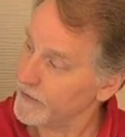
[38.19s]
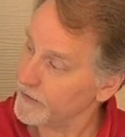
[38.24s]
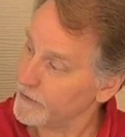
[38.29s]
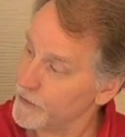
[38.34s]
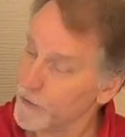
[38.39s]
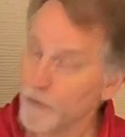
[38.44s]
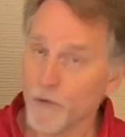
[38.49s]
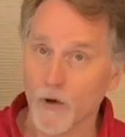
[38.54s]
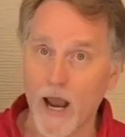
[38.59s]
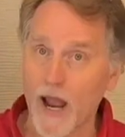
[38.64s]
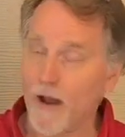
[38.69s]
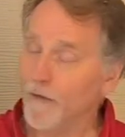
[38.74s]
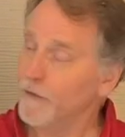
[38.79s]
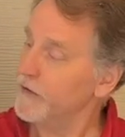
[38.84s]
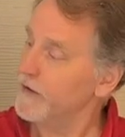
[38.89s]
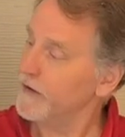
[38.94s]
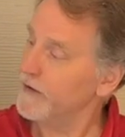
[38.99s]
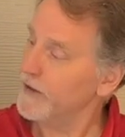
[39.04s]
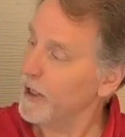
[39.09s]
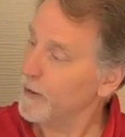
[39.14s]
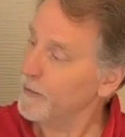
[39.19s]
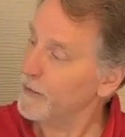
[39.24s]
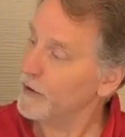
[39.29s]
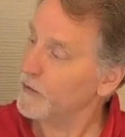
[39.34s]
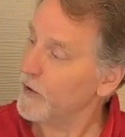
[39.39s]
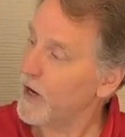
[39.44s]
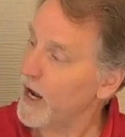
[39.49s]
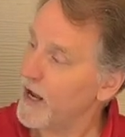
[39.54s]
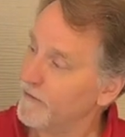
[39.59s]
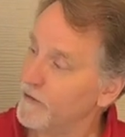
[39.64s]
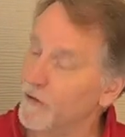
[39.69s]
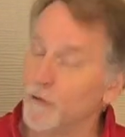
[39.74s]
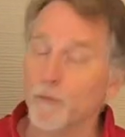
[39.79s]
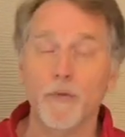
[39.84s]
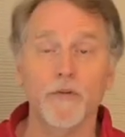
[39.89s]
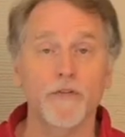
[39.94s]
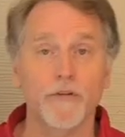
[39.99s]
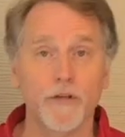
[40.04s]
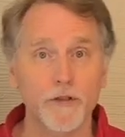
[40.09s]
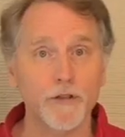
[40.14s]
two graphs, and the upper graph is
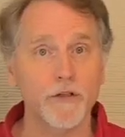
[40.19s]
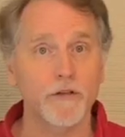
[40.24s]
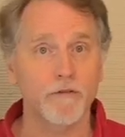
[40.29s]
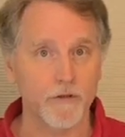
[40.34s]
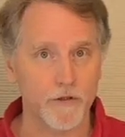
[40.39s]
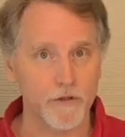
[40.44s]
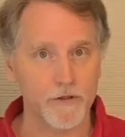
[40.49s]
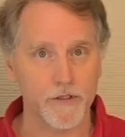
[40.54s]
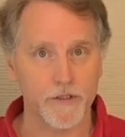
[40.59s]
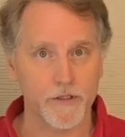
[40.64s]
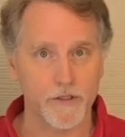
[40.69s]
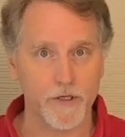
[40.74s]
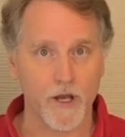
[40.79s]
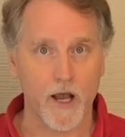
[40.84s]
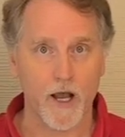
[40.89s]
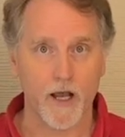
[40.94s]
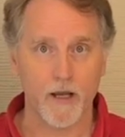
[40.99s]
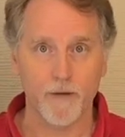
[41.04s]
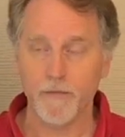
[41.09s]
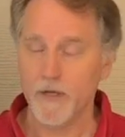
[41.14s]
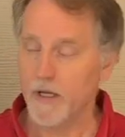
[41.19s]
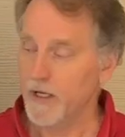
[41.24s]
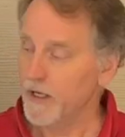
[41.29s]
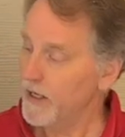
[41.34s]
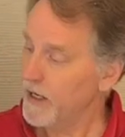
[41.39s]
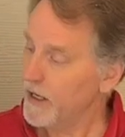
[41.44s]
position versus time,